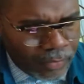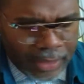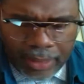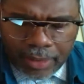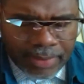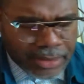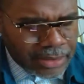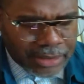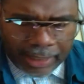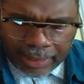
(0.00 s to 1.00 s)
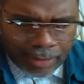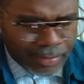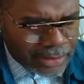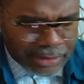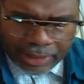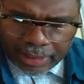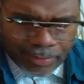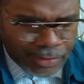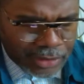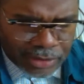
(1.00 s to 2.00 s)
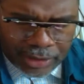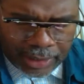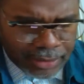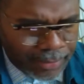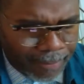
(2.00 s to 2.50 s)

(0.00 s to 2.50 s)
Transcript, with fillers: Hear me, Sister Jackie. Hear me, Sister Jackie. Hear me, Sister Jackie.